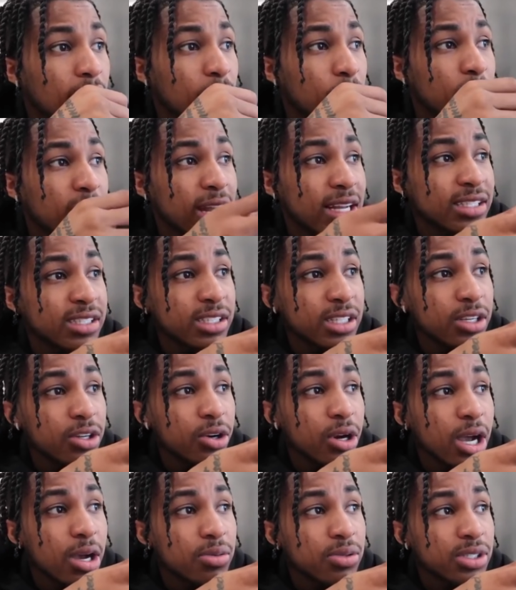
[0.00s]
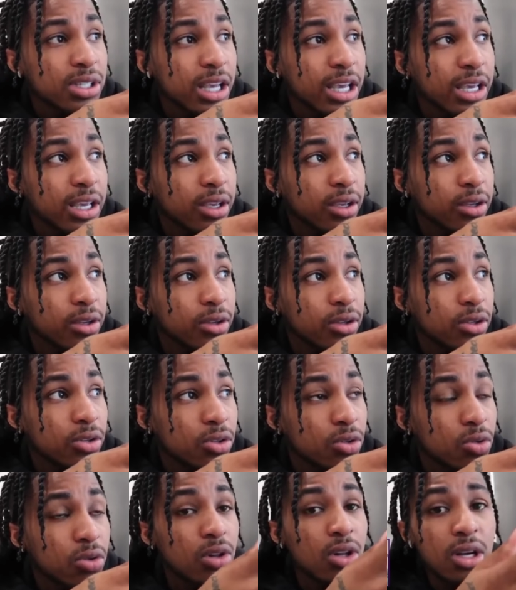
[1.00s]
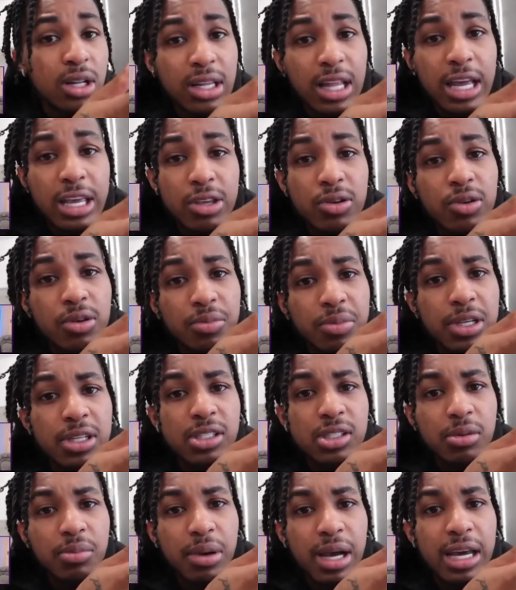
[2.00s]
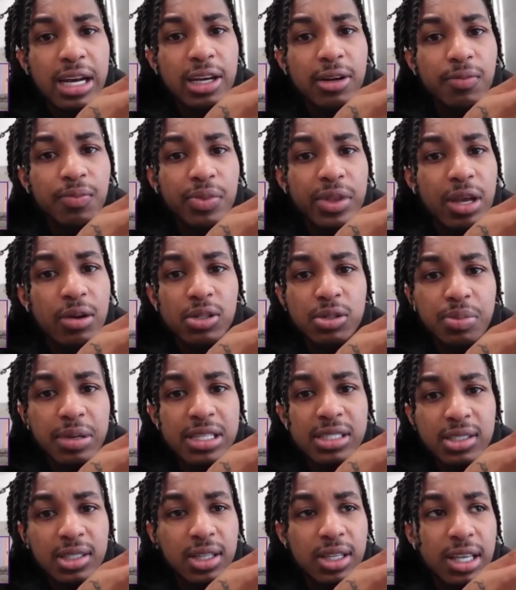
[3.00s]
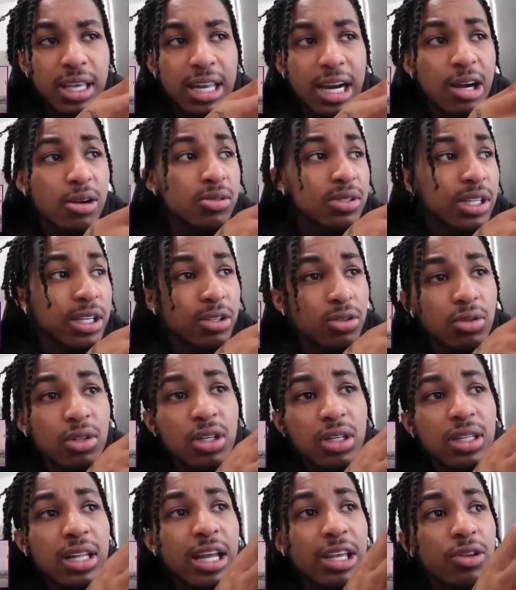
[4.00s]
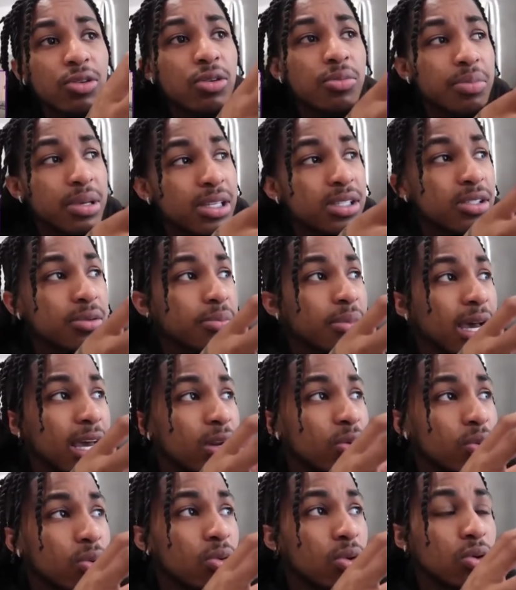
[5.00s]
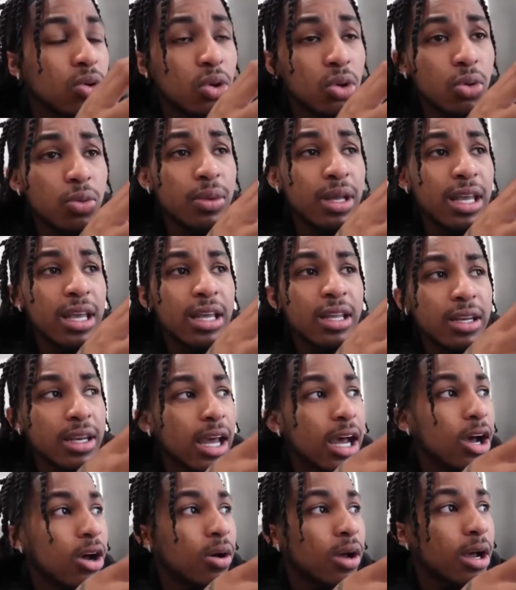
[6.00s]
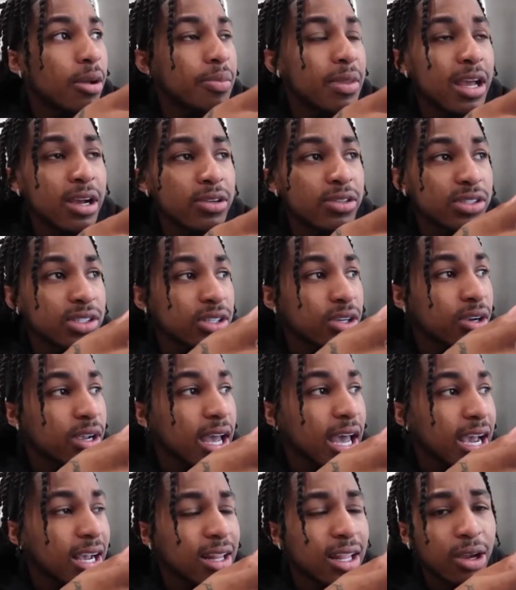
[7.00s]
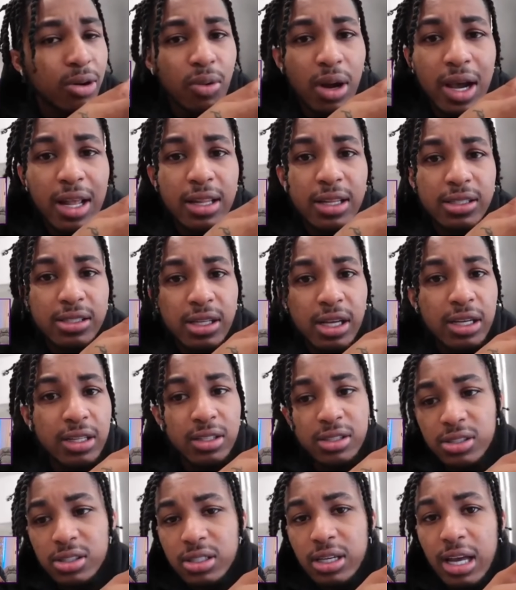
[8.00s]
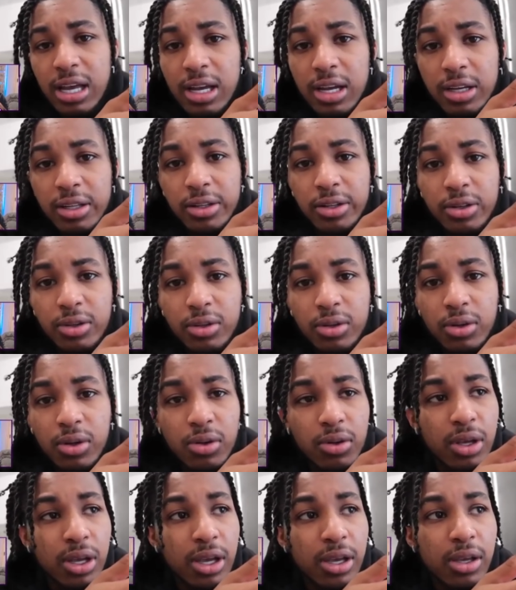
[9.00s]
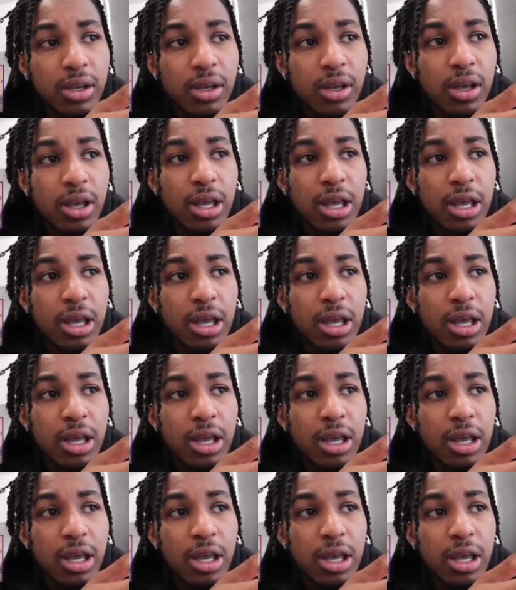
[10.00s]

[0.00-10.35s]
when I seen her, I was like, you look like you can be somebody. That was basically it. I was like, you look like you can be somebody. Now, I'm not going to sit here and act like Ronnie is ugly. She's not ugly, okay?